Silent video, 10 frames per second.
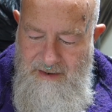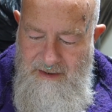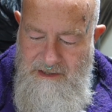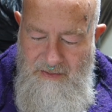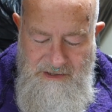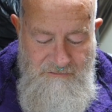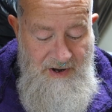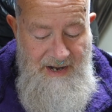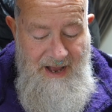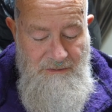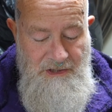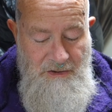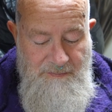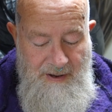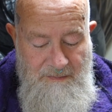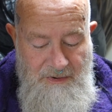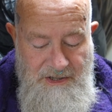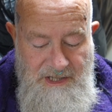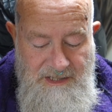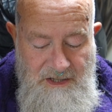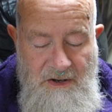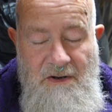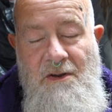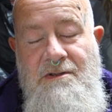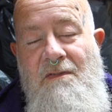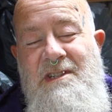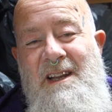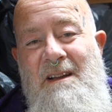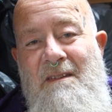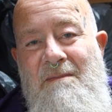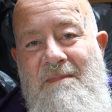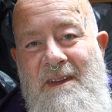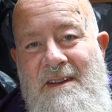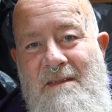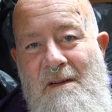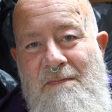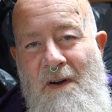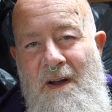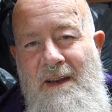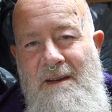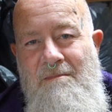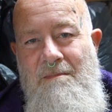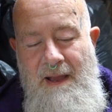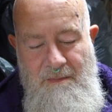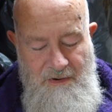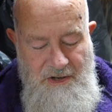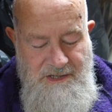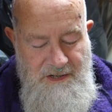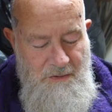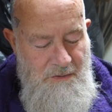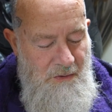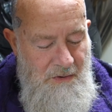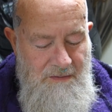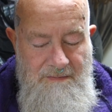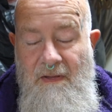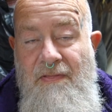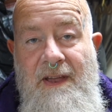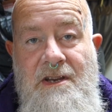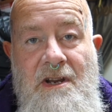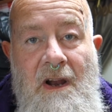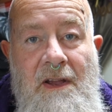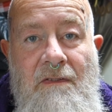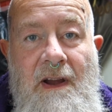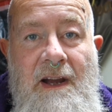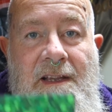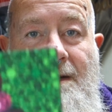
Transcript: So that's really how to use paintbrushes, and you can use obviously a fine paintbrush or as thick as you like, really.